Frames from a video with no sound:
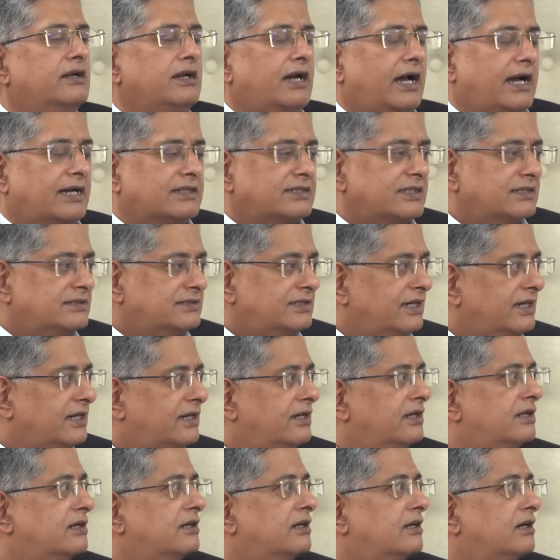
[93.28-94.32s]
As I
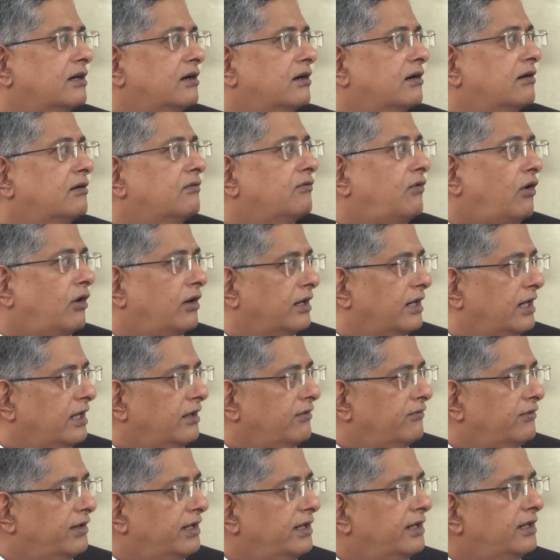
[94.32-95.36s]
said, already
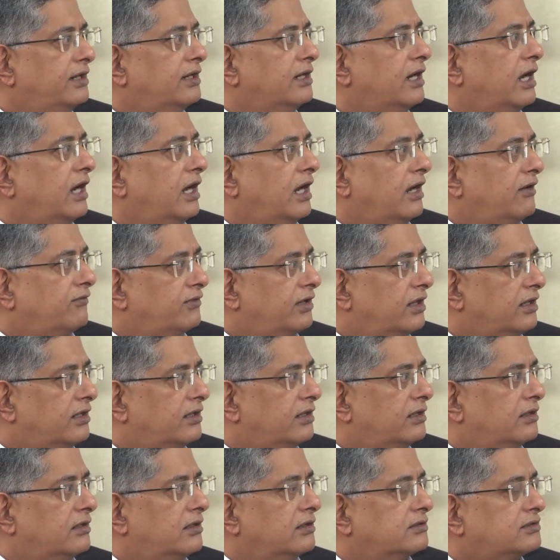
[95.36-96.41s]
we have
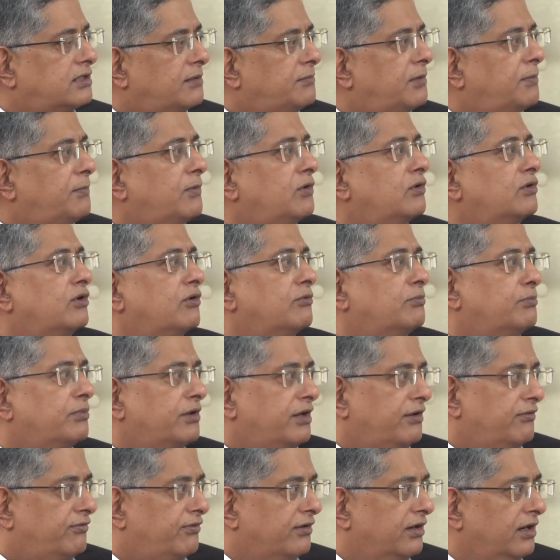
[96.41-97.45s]
done some amount of
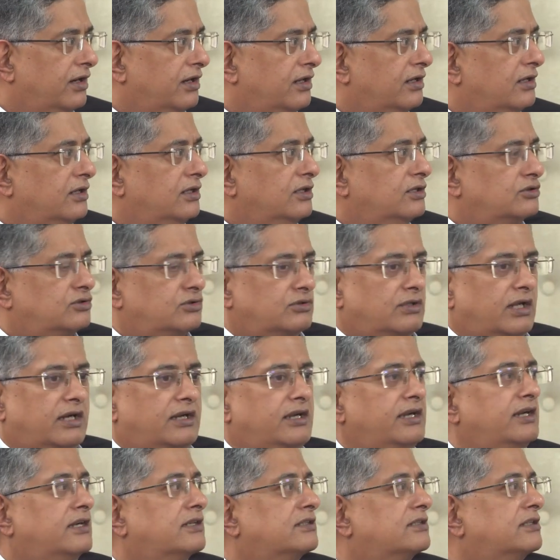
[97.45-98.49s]
pre-fill so that
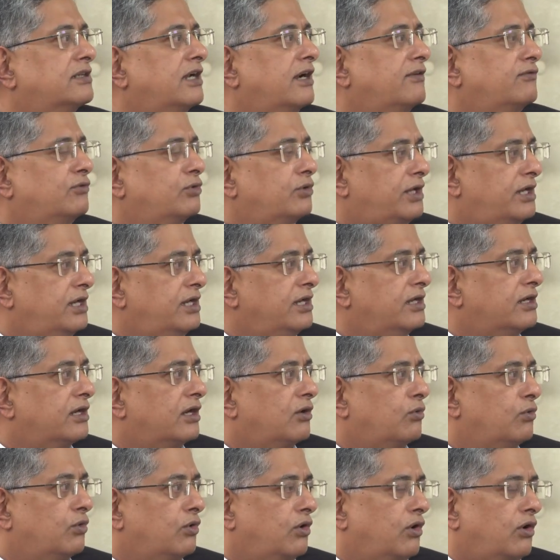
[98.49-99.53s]
he doesn't have to key in a
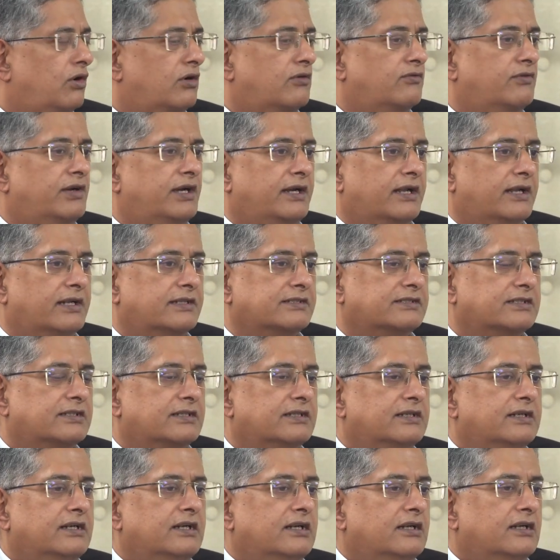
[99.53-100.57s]
whole lot of details.
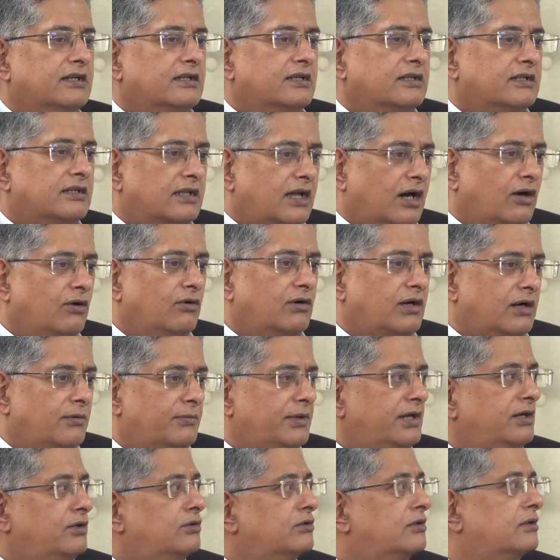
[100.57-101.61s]
Now
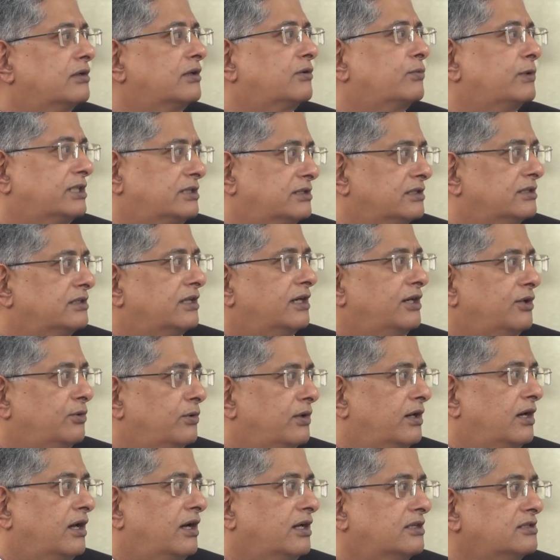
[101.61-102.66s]
coming to the question that you
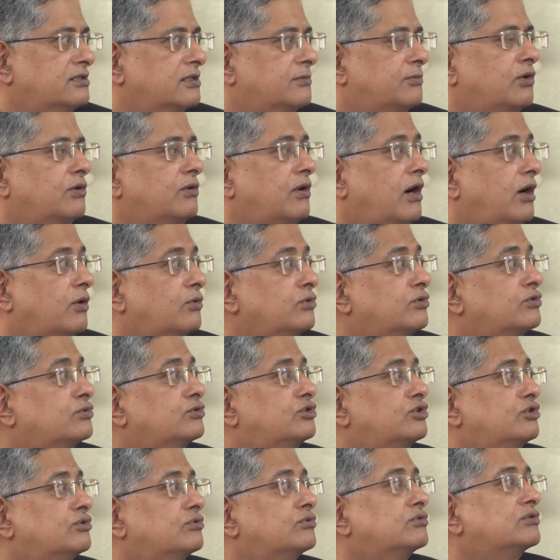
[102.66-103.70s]
had asked about how to
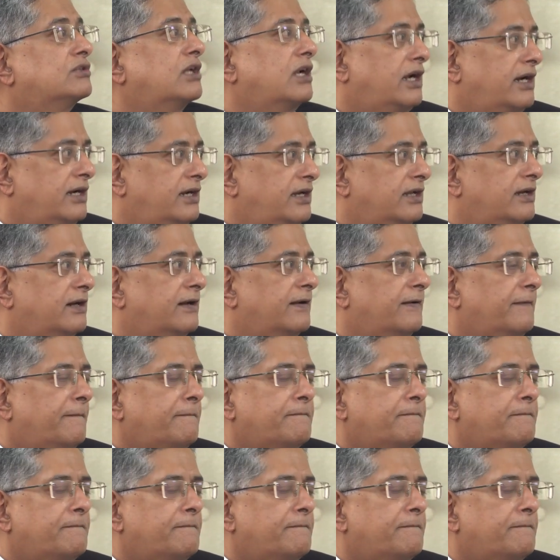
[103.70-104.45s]
choose an ITR.